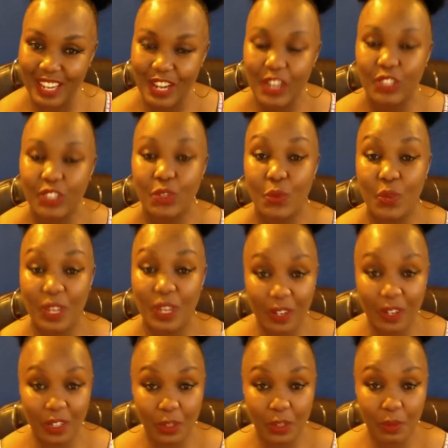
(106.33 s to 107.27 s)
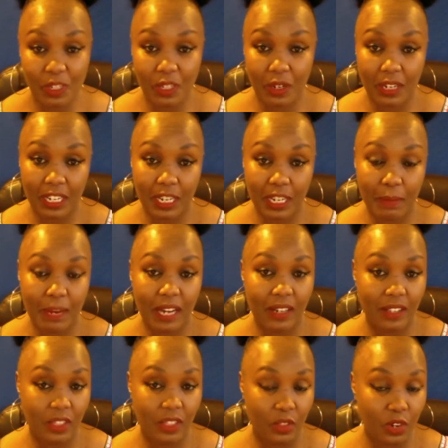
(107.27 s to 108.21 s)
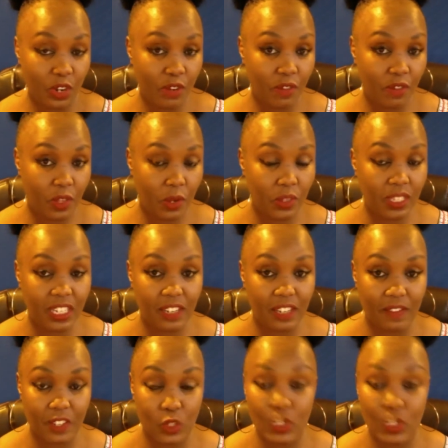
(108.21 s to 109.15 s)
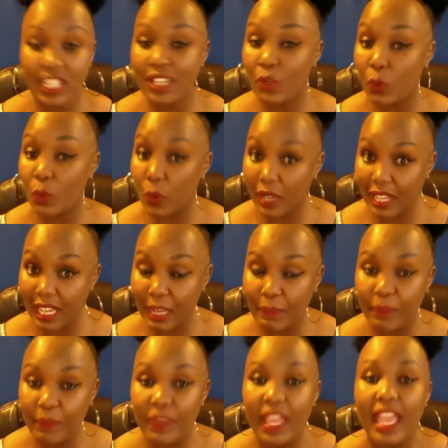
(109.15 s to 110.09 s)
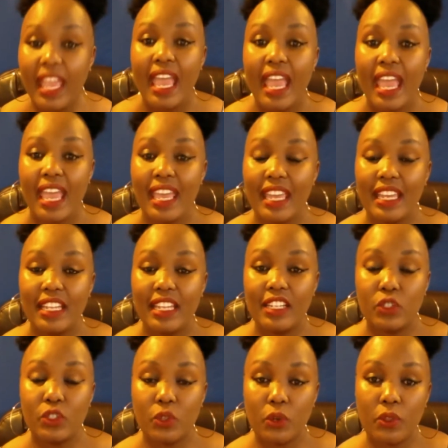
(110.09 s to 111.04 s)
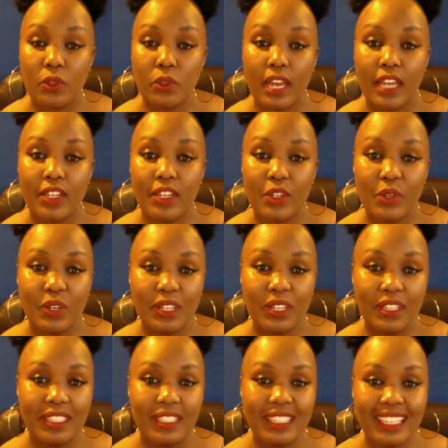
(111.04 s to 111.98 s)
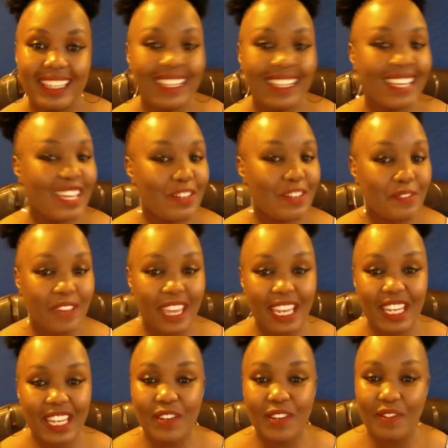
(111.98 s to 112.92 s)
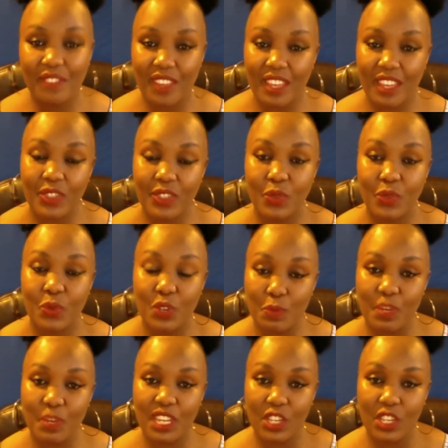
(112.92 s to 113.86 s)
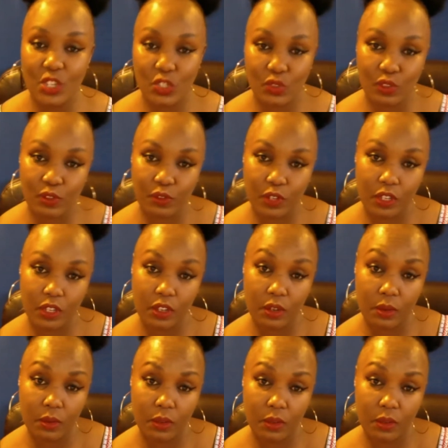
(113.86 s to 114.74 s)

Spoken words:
So we're going to be talking about the three of those individually quickly, and so that you can see if any of this would be useful for you.